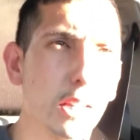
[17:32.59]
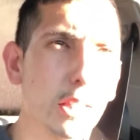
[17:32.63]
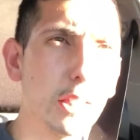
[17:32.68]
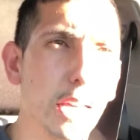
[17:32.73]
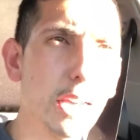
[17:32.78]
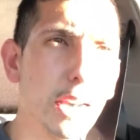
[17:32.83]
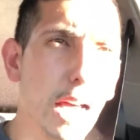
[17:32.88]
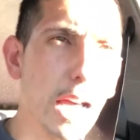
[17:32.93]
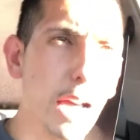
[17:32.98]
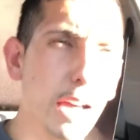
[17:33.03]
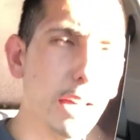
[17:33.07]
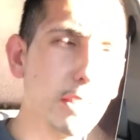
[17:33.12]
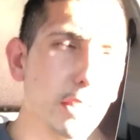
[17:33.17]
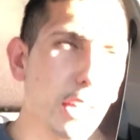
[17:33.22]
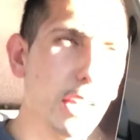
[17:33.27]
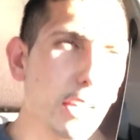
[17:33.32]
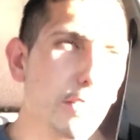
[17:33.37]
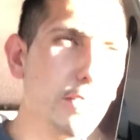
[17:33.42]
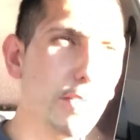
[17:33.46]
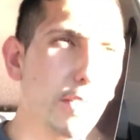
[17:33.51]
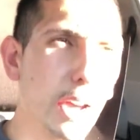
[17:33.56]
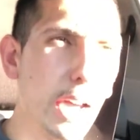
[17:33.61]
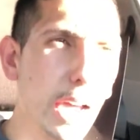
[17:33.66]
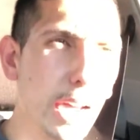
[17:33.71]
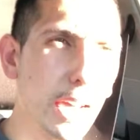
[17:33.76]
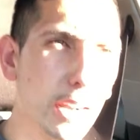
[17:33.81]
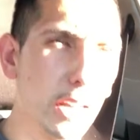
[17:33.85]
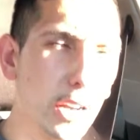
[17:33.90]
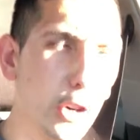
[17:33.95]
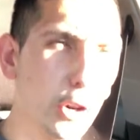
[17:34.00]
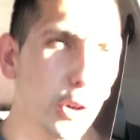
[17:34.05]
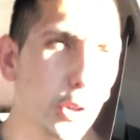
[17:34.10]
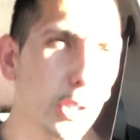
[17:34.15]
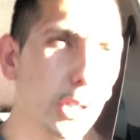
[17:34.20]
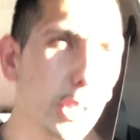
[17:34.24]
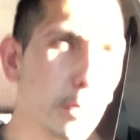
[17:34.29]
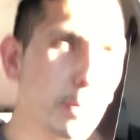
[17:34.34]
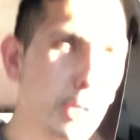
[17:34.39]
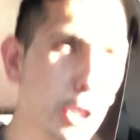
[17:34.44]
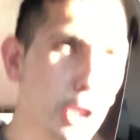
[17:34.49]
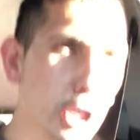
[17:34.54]
they've had a
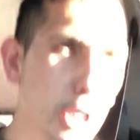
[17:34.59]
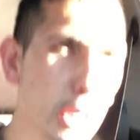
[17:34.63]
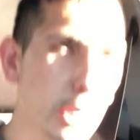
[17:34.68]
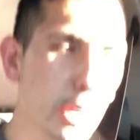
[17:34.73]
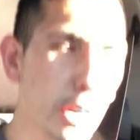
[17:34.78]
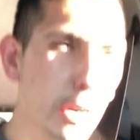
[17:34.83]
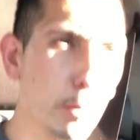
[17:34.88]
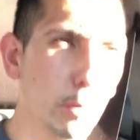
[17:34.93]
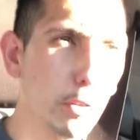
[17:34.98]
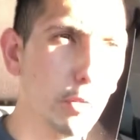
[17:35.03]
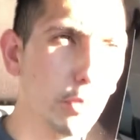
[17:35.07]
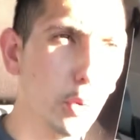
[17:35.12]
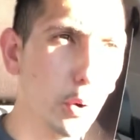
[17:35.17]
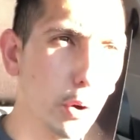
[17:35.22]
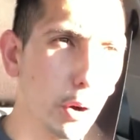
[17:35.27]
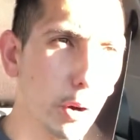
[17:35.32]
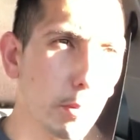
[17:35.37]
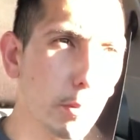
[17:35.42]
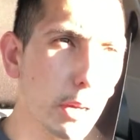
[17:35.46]
curling machine there before,